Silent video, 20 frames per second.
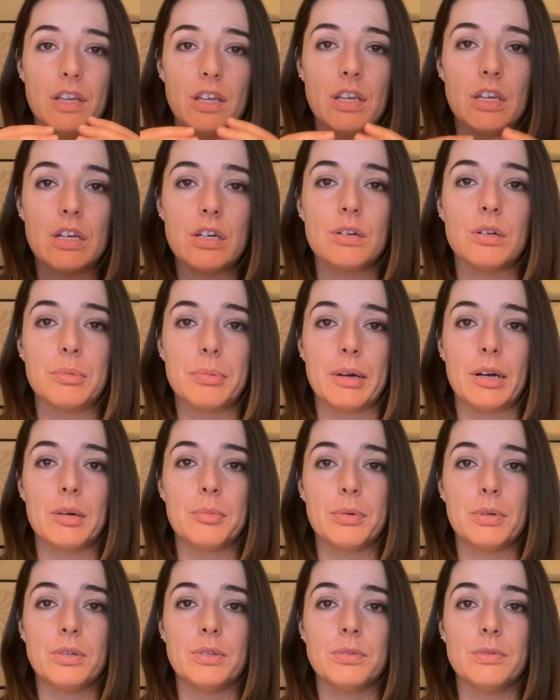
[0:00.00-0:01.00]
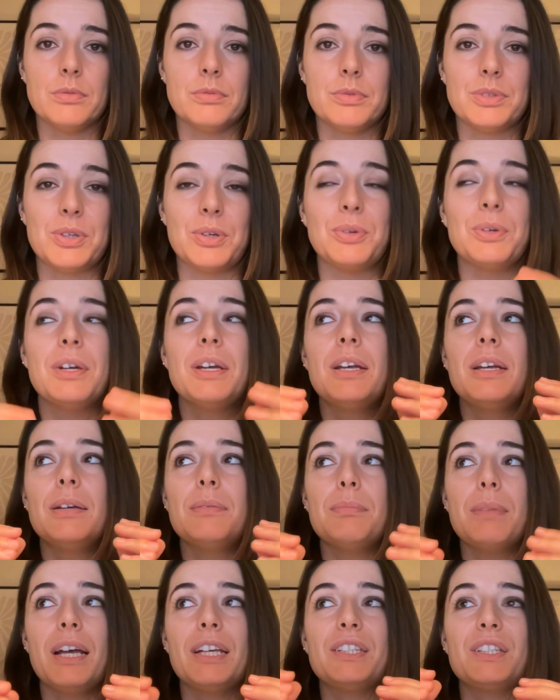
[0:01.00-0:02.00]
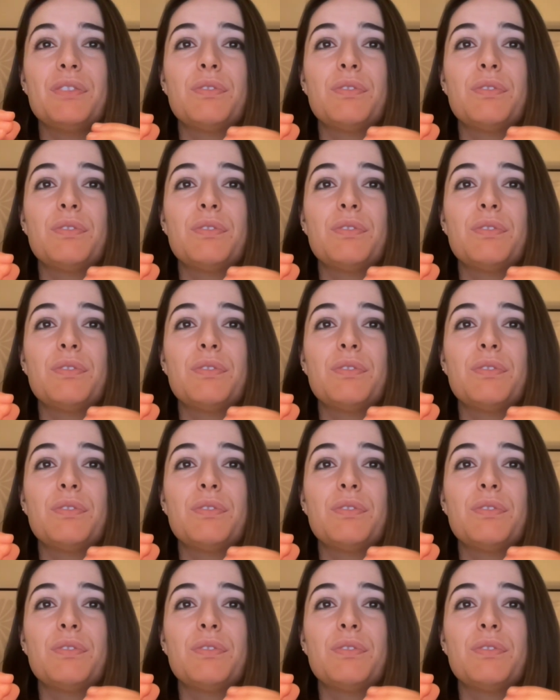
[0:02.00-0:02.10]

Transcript: irreparable. So massive